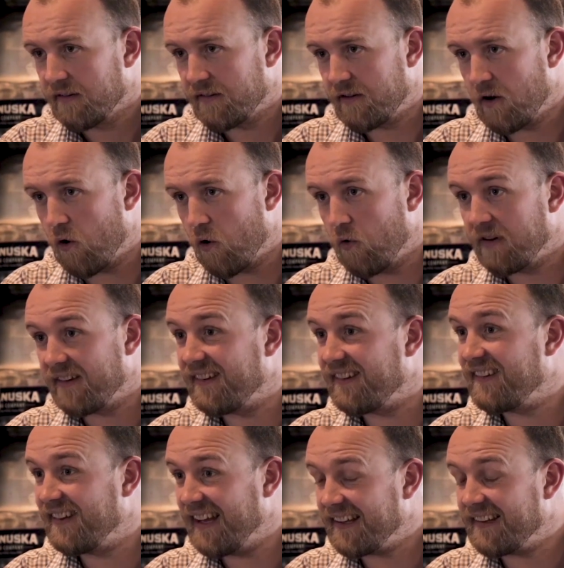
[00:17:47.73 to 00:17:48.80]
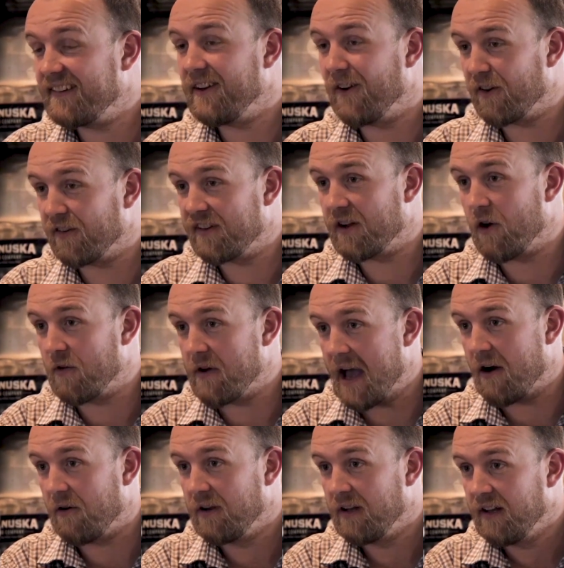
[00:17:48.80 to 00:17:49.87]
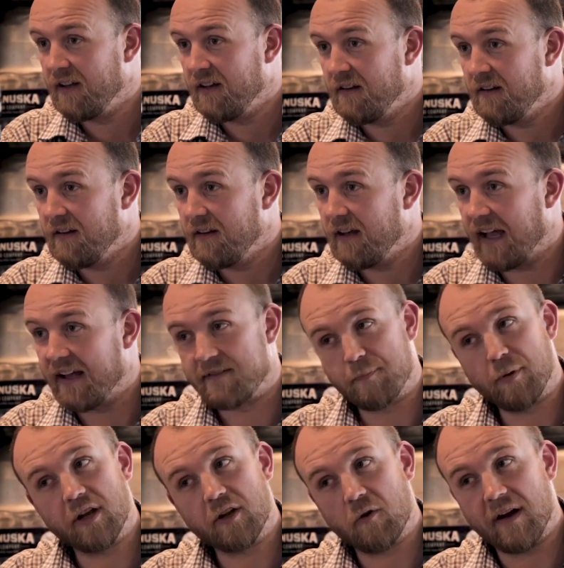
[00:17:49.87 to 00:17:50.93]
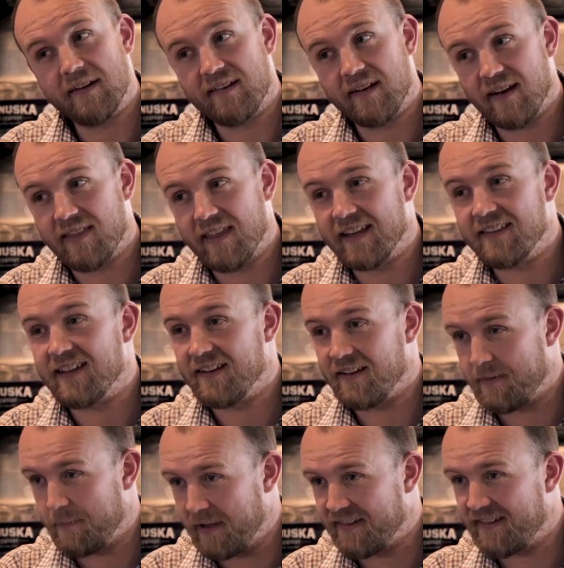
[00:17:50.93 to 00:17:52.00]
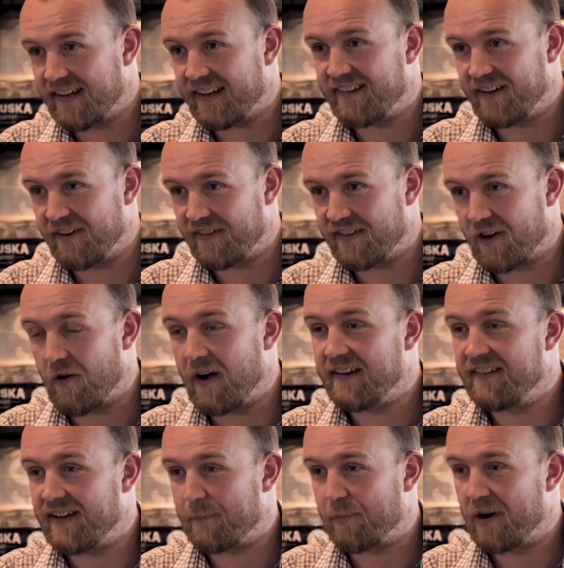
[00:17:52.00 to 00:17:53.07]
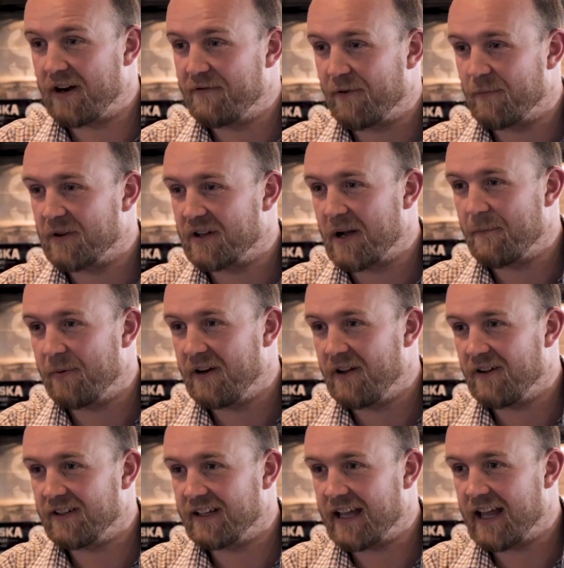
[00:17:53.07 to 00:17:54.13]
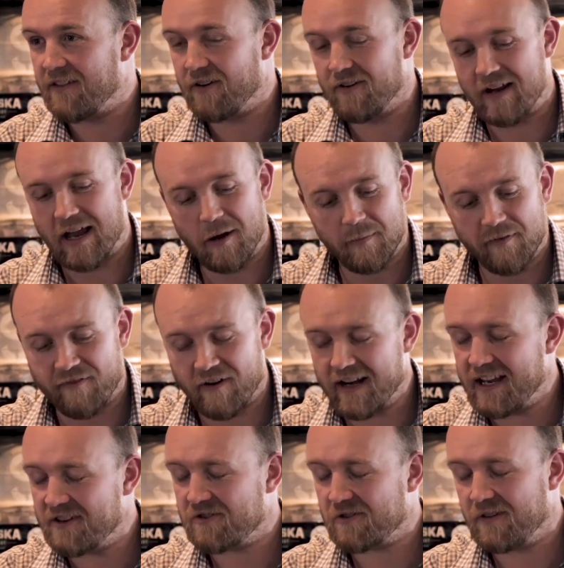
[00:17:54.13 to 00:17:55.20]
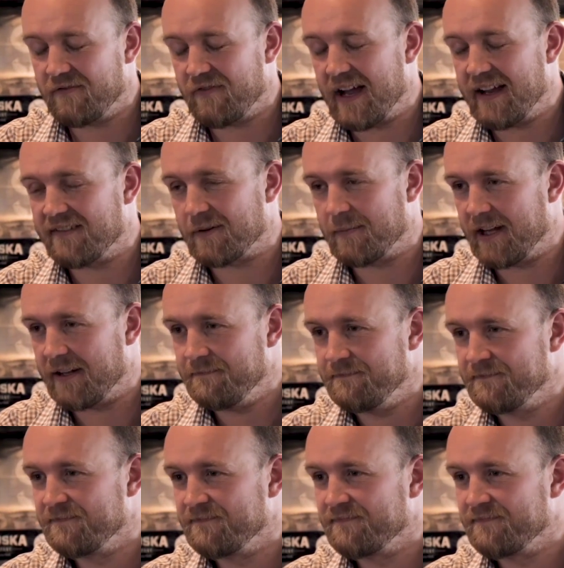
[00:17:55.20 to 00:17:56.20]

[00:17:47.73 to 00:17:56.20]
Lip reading: So 6 years ago now. It's pretty crazy to think that it's been 6 years ago. I separated from the company altogether, and now I'm a financial advisor, man.